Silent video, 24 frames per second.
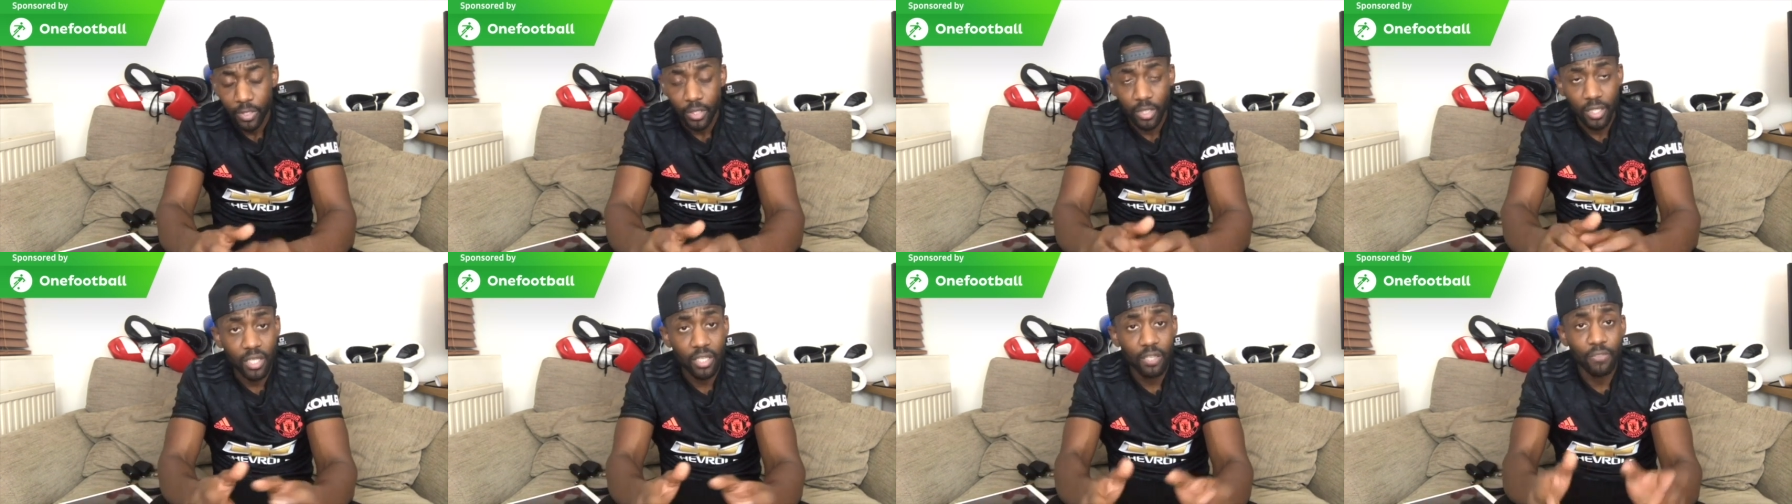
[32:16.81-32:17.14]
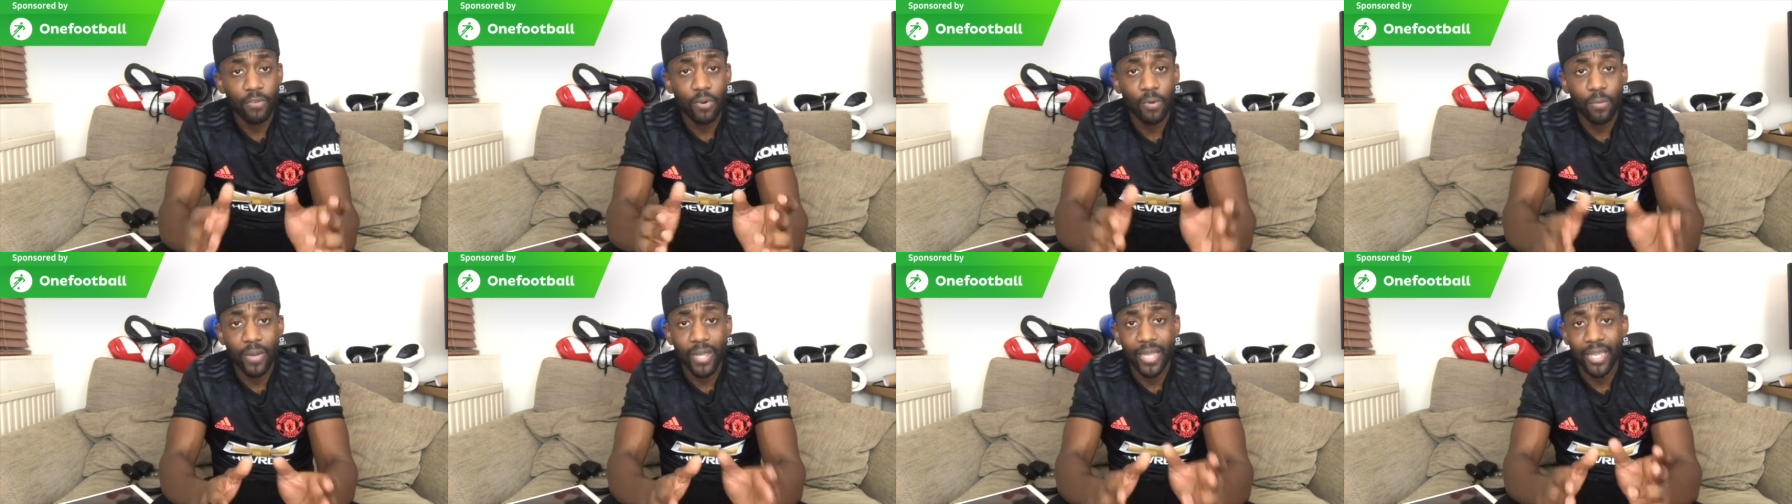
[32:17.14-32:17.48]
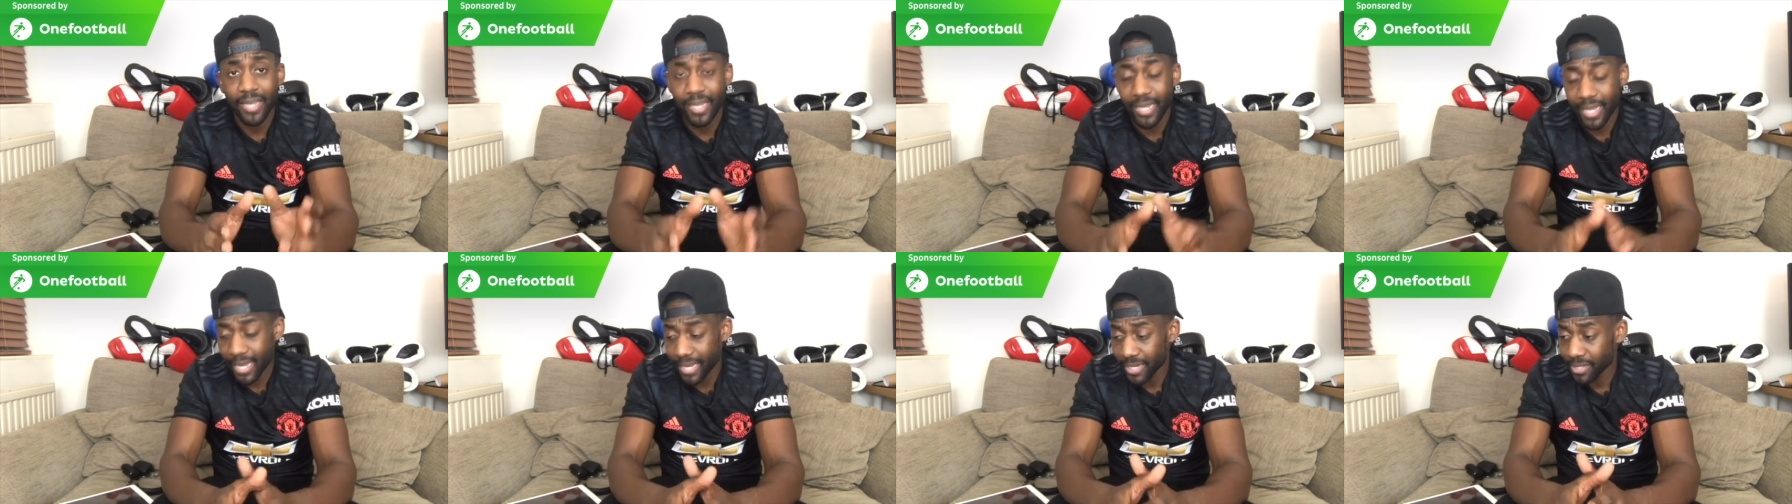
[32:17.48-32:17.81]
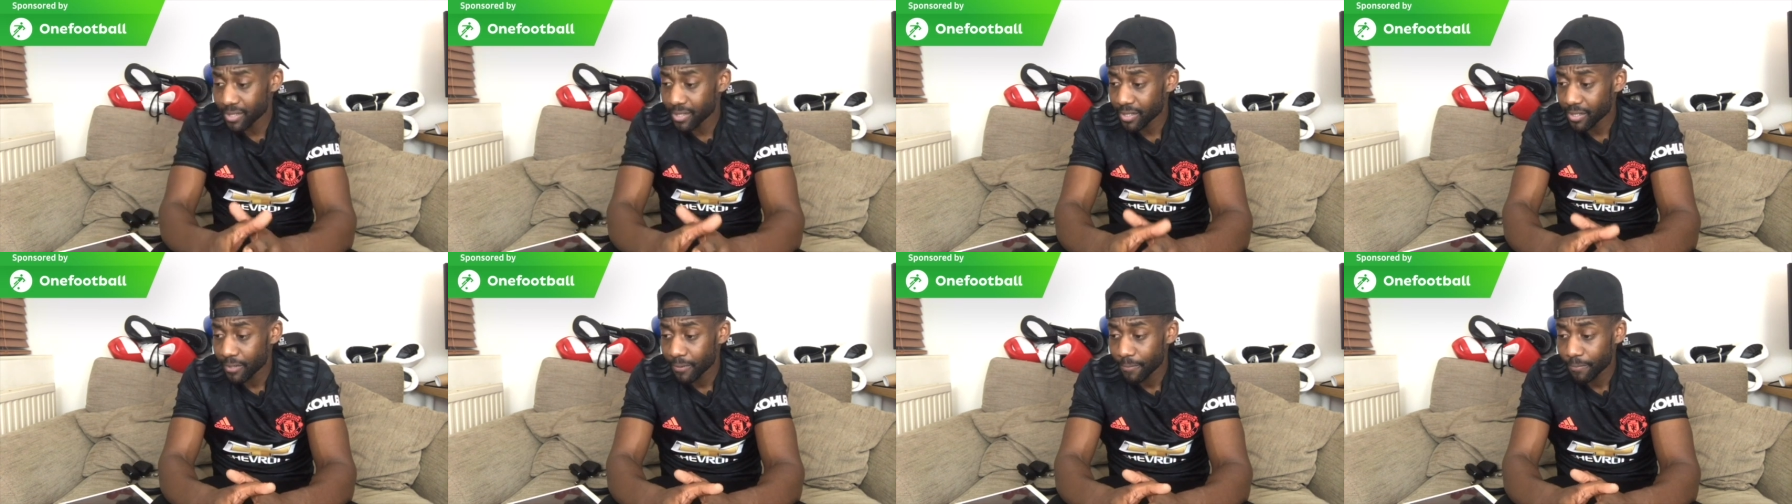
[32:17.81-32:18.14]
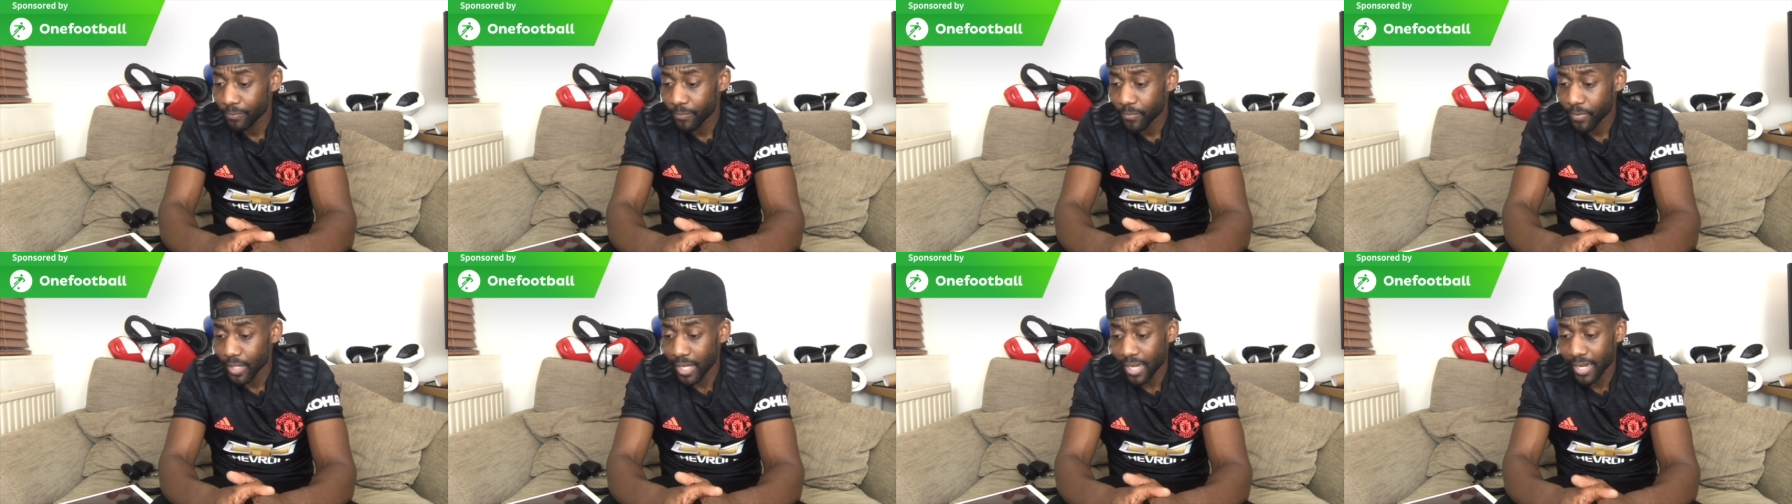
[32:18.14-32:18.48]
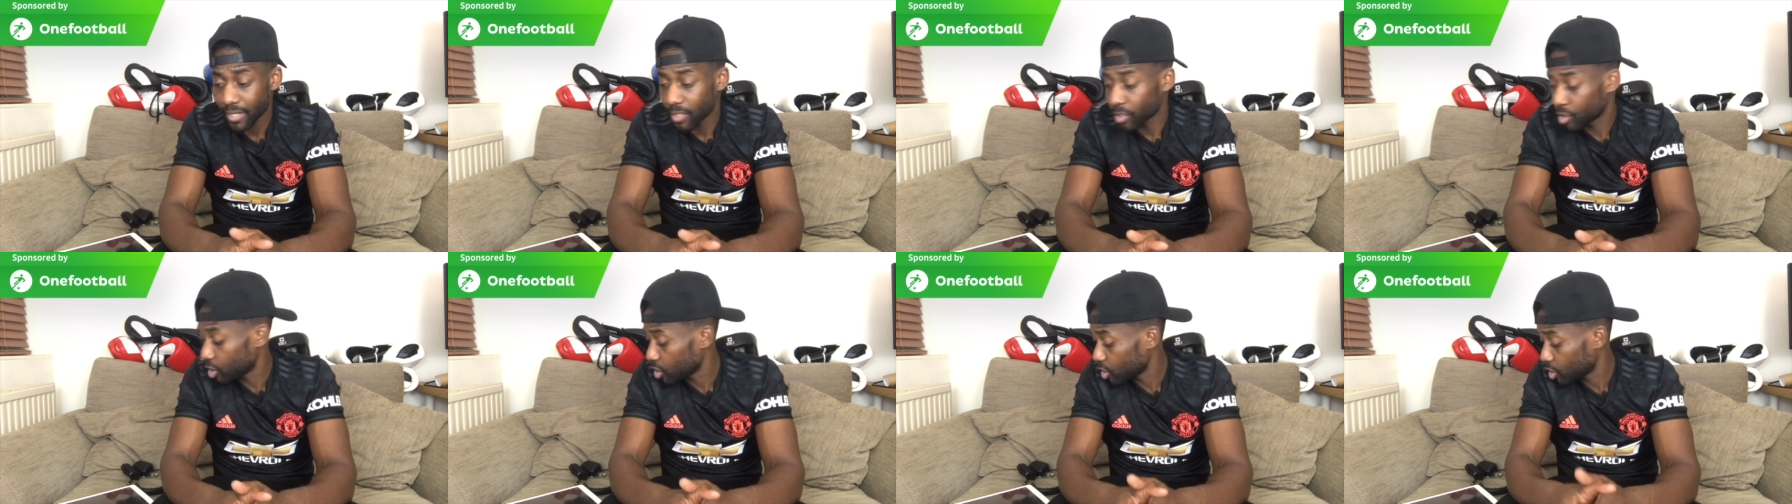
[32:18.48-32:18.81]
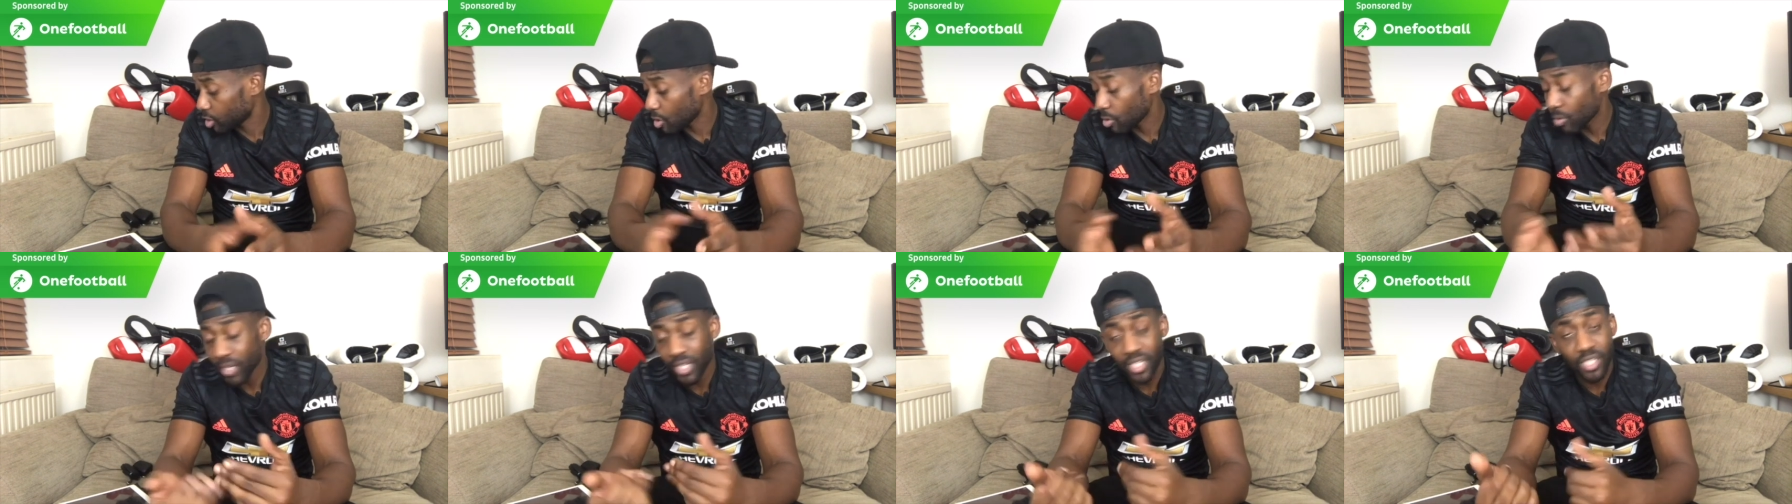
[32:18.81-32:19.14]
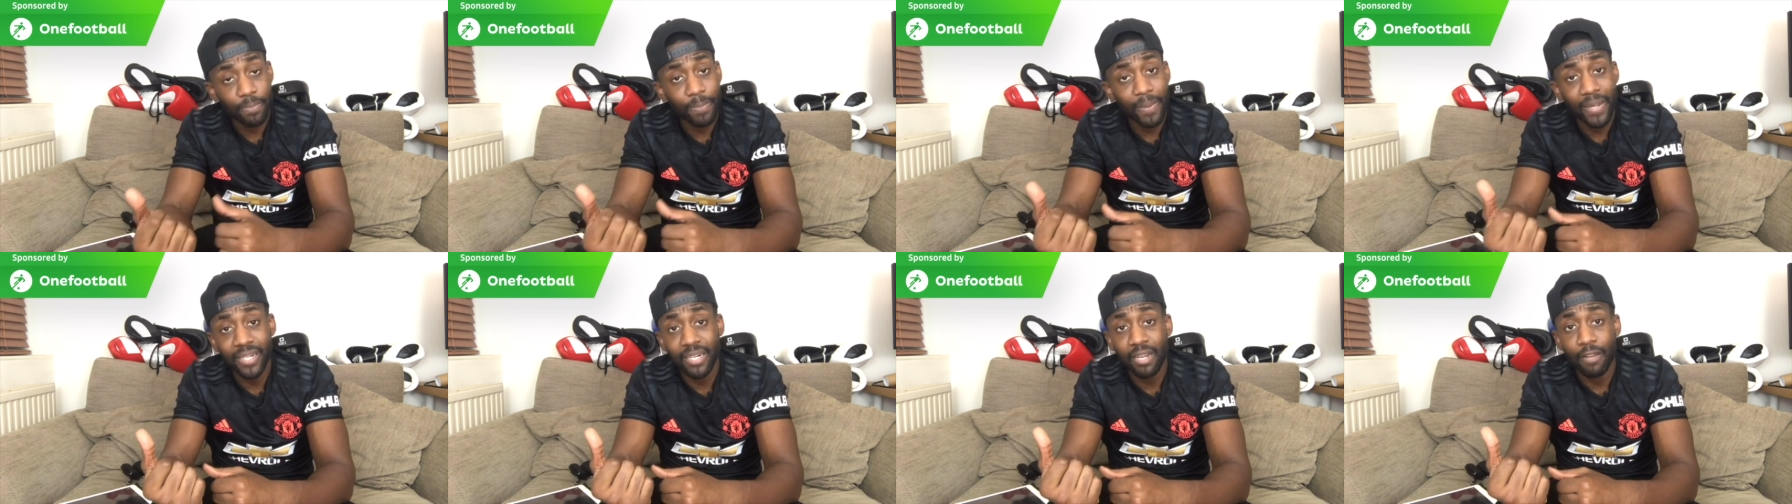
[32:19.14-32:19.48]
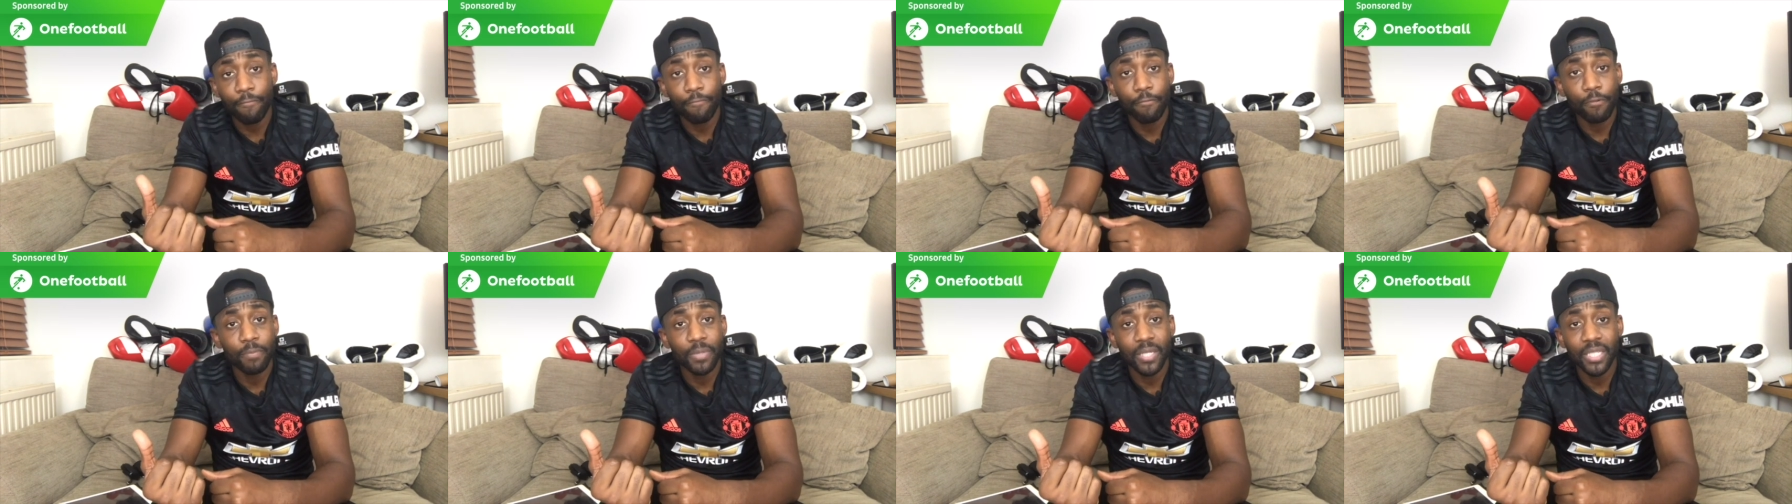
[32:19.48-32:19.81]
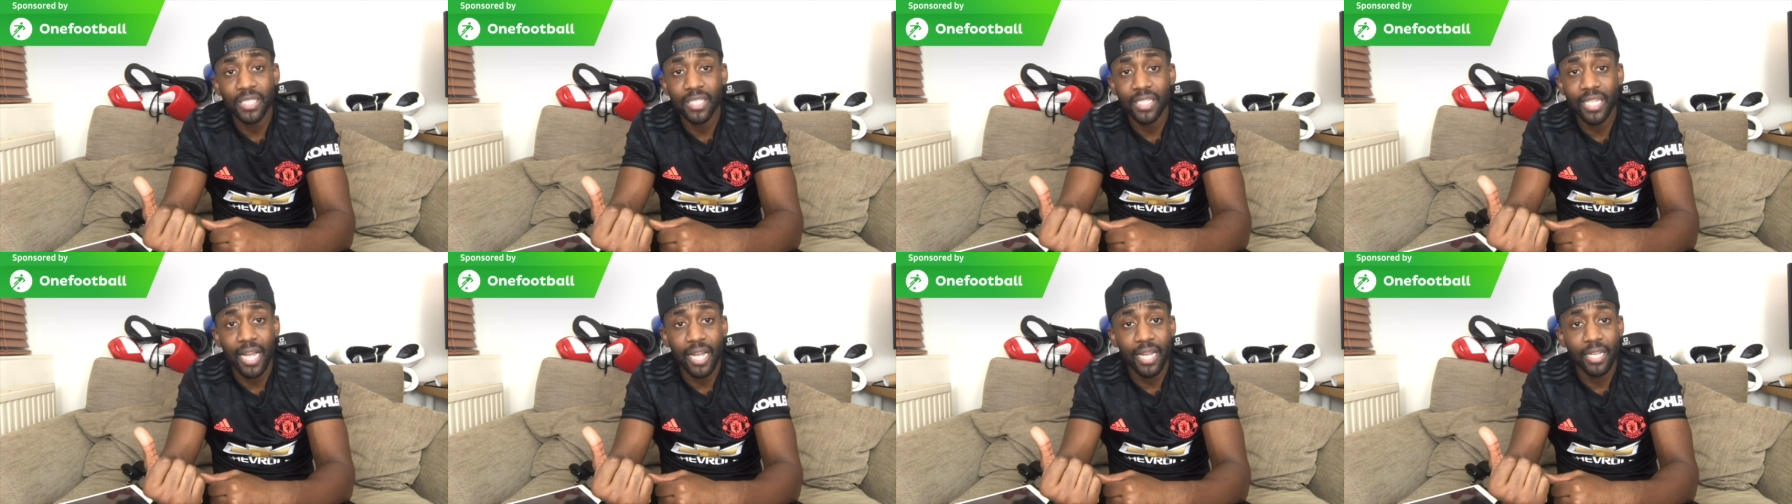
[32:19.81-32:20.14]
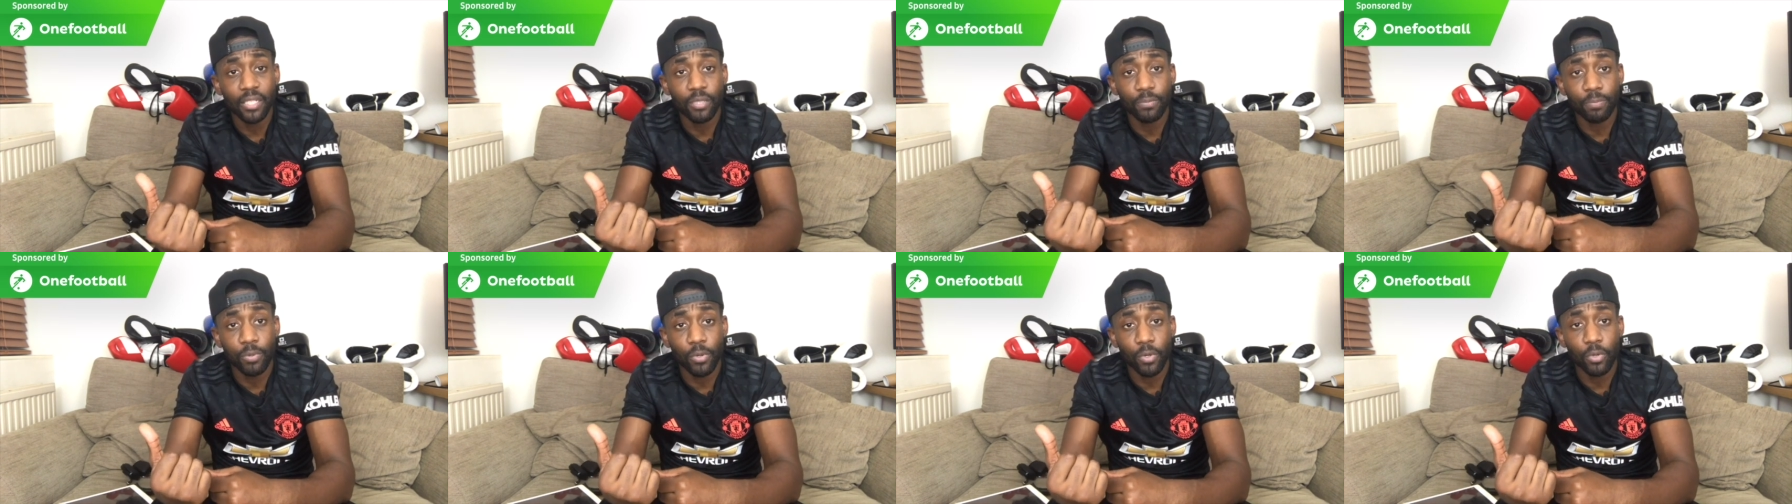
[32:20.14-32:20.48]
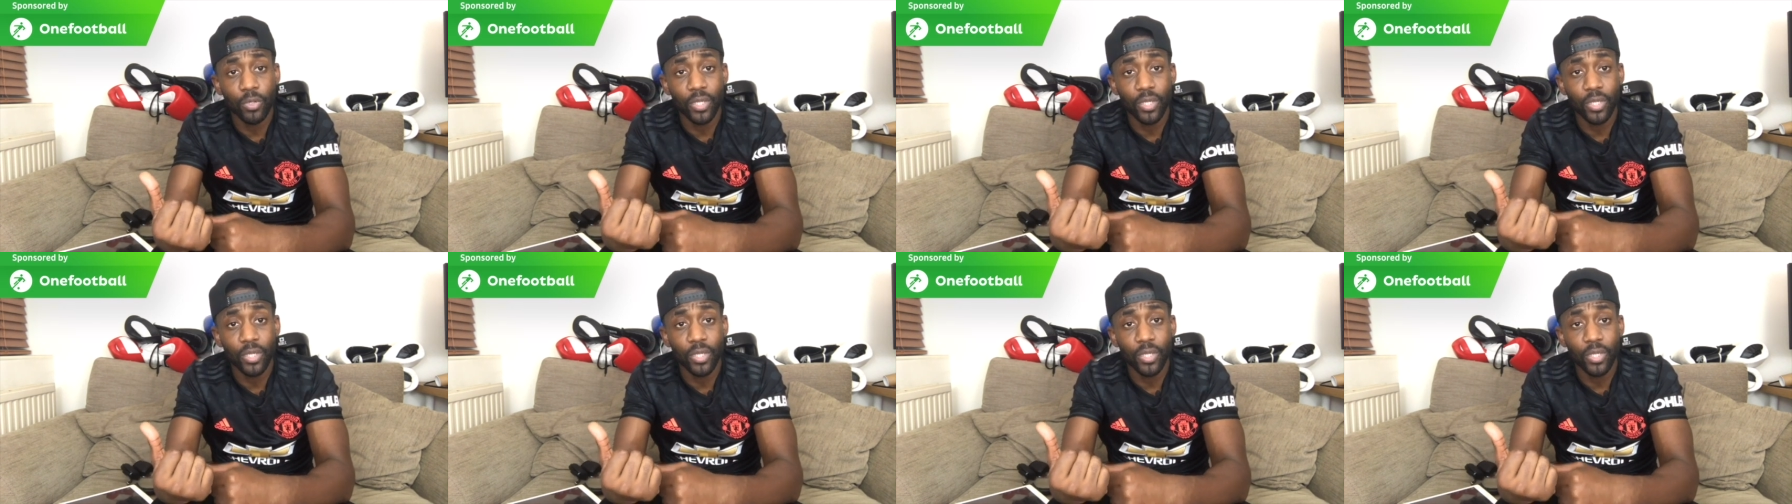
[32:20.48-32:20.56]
either way, guys, like just don't expect that from these guys, bro.